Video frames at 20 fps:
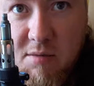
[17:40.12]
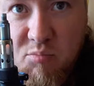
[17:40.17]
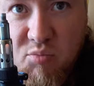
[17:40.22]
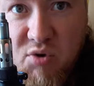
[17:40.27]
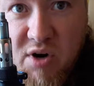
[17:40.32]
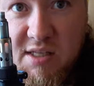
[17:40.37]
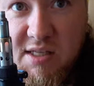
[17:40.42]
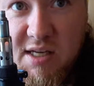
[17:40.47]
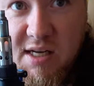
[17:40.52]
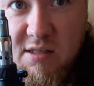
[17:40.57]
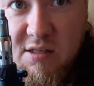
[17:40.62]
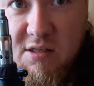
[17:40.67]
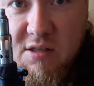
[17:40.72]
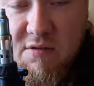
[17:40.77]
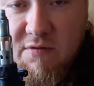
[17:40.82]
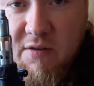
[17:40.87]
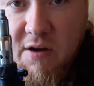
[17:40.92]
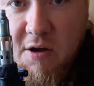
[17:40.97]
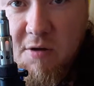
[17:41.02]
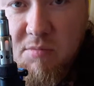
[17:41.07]
press it into the
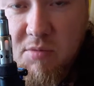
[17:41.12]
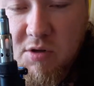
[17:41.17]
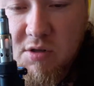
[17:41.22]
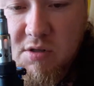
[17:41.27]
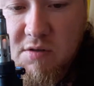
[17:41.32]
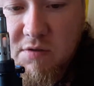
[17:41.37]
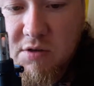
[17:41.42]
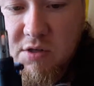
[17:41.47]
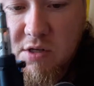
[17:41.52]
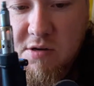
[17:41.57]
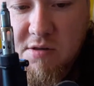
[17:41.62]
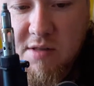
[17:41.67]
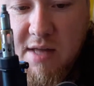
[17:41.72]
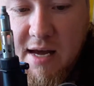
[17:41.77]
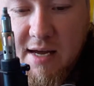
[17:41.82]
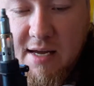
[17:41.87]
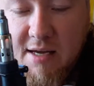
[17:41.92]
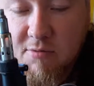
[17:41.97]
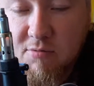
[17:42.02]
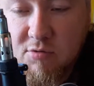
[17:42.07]
foam, because if you do
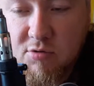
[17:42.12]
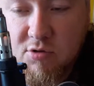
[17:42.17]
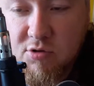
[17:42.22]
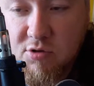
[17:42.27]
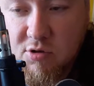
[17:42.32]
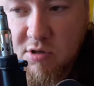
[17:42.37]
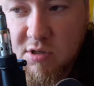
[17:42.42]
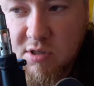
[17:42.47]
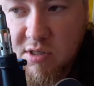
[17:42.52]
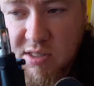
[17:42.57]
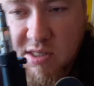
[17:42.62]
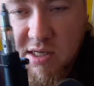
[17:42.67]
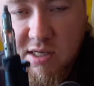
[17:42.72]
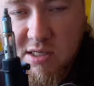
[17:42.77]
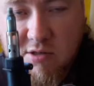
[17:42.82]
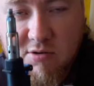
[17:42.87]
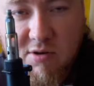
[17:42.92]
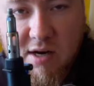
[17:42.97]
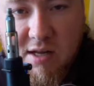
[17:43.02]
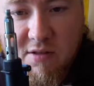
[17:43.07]
that it will just
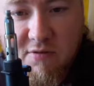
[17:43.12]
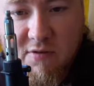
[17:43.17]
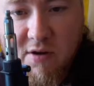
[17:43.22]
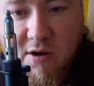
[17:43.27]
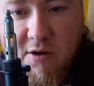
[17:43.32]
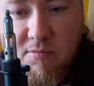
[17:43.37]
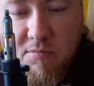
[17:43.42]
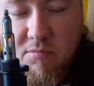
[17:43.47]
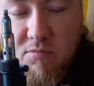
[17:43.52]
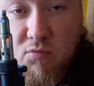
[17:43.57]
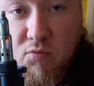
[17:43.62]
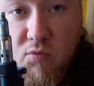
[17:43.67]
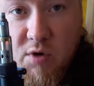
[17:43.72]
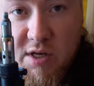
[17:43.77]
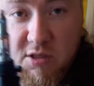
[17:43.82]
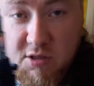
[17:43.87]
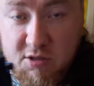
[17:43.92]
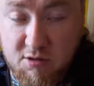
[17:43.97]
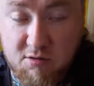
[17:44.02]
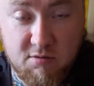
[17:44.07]
disintegrate the foam,
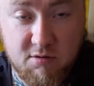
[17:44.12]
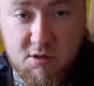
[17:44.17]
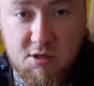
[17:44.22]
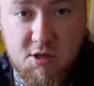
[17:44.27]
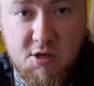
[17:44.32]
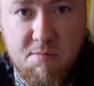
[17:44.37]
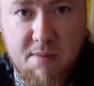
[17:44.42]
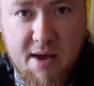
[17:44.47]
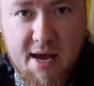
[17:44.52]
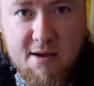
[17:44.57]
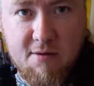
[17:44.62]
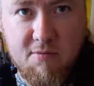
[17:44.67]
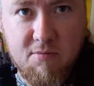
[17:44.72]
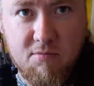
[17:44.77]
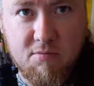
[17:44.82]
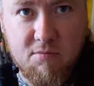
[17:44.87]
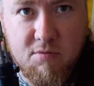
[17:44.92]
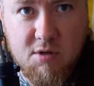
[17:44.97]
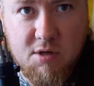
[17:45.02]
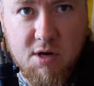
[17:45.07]
which you may,
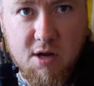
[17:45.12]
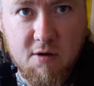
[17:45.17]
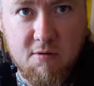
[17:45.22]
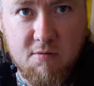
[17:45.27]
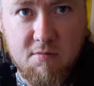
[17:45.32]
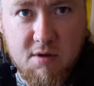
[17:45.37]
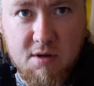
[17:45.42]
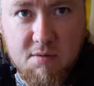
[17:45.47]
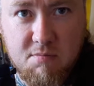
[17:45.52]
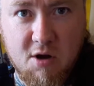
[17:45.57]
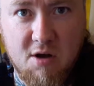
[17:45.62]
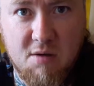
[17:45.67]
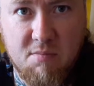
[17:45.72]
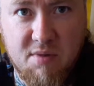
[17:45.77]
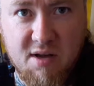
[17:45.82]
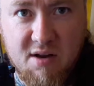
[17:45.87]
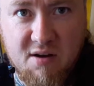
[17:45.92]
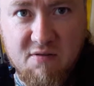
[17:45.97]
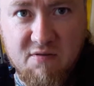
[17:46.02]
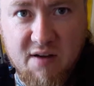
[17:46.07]
it might
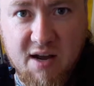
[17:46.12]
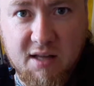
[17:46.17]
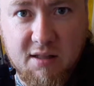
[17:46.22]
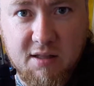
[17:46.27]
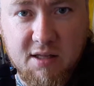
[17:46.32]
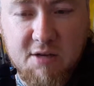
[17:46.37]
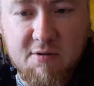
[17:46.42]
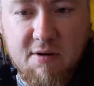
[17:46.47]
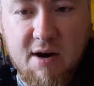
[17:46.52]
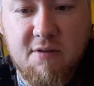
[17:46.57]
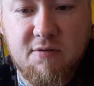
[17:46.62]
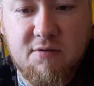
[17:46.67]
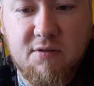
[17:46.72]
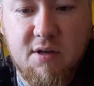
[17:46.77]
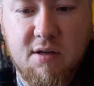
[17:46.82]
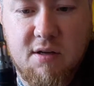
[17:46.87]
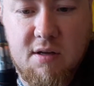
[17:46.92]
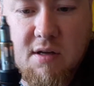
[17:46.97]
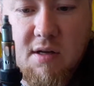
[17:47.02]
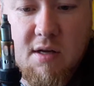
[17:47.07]
be an effect that you're
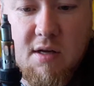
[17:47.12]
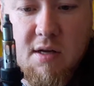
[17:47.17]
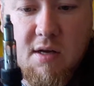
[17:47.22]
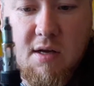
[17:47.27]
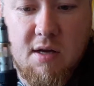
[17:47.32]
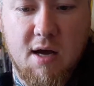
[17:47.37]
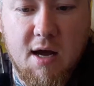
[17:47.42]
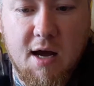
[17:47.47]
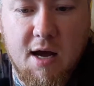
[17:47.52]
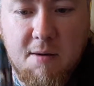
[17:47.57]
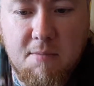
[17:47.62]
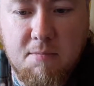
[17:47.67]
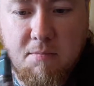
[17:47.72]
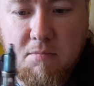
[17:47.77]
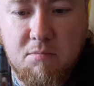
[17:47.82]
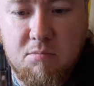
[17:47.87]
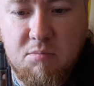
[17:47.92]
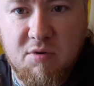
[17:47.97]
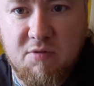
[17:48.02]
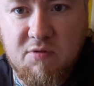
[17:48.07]
after,
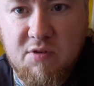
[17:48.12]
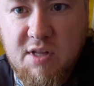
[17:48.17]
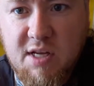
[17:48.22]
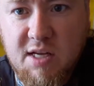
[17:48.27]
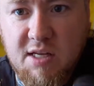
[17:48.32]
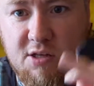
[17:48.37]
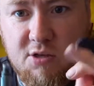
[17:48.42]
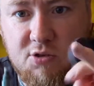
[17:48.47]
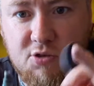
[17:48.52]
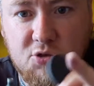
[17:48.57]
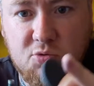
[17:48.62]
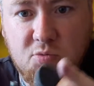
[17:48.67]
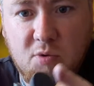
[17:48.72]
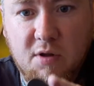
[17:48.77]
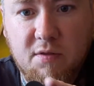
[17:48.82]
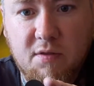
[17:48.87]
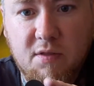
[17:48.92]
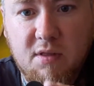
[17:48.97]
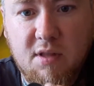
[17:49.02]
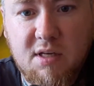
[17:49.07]
but for this I just
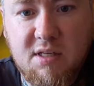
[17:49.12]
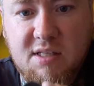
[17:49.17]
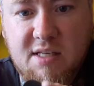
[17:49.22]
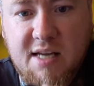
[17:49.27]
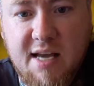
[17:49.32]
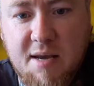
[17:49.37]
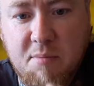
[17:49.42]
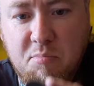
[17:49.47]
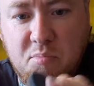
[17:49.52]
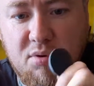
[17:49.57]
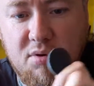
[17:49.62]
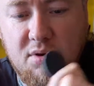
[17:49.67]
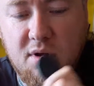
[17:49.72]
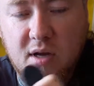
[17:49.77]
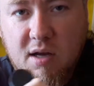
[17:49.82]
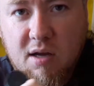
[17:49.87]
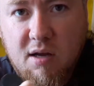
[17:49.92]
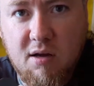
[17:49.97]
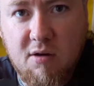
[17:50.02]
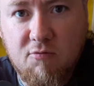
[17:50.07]
want the tip
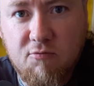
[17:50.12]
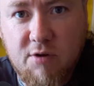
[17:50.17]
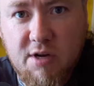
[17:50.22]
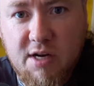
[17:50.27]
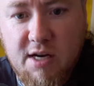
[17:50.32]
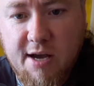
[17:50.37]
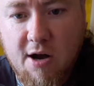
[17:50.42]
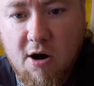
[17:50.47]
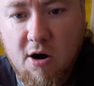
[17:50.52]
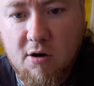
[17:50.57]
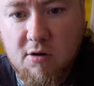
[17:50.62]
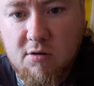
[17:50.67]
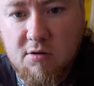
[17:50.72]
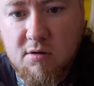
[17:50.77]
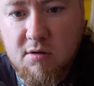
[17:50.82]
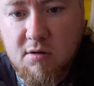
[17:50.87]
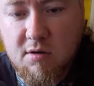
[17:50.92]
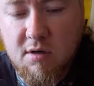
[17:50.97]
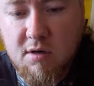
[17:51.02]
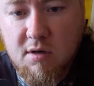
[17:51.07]
really hot.
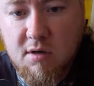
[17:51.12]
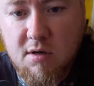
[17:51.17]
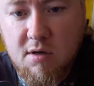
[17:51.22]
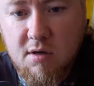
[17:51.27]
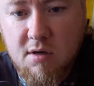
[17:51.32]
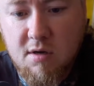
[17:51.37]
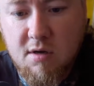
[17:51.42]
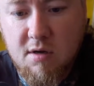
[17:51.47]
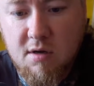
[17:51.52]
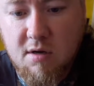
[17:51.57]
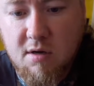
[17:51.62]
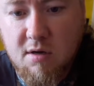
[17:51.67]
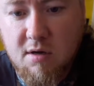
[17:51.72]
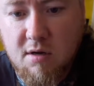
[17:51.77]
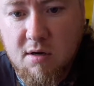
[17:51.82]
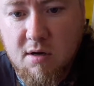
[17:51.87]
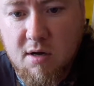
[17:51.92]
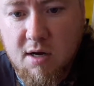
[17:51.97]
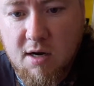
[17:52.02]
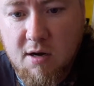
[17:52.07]

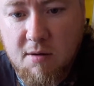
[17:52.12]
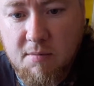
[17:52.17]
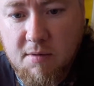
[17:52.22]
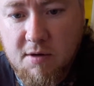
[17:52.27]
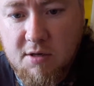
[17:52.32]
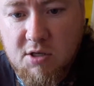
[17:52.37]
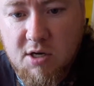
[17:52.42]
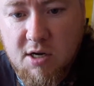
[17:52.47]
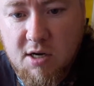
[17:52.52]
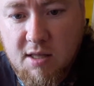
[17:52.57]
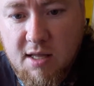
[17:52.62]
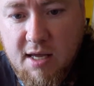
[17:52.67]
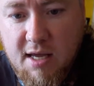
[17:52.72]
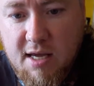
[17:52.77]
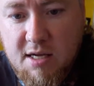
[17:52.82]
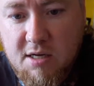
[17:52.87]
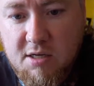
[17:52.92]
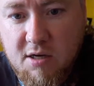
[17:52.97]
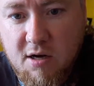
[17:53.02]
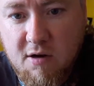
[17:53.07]
I'm going to turn the
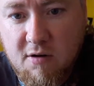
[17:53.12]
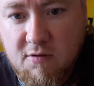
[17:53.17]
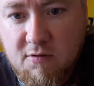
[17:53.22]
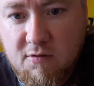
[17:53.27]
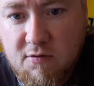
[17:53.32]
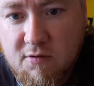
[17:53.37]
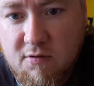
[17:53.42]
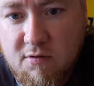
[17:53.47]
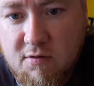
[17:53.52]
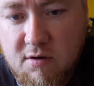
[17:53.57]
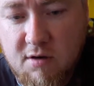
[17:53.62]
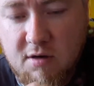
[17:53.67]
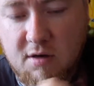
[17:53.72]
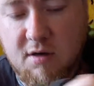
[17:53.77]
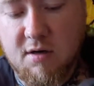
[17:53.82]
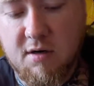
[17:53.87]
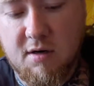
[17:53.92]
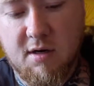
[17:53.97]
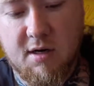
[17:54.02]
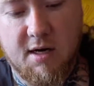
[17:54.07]
heat off.
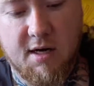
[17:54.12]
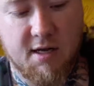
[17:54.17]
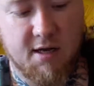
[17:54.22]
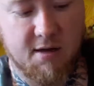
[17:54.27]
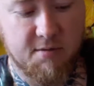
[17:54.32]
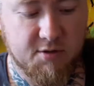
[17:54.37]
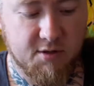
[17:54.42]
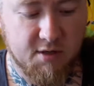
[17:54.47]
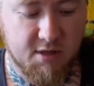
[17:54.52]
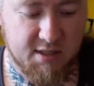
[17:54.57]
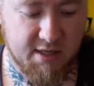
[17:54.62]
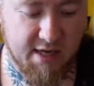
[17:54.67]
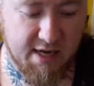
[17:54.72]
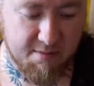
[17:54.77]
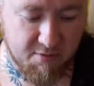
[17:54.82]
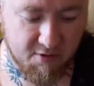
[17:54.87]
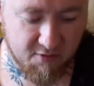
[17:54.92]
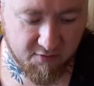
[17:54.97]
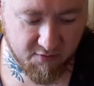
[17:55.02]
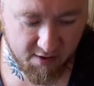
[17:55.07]
I'm just going to
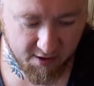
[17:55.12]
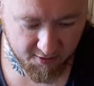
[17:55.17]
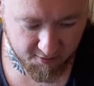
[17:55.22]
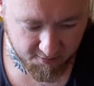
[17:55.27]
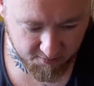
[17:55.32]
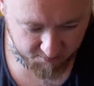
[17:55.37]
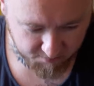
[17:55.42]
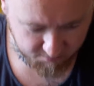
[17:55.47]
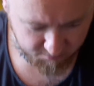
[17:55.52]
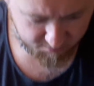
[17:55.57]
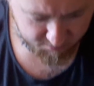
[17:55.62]
take my foam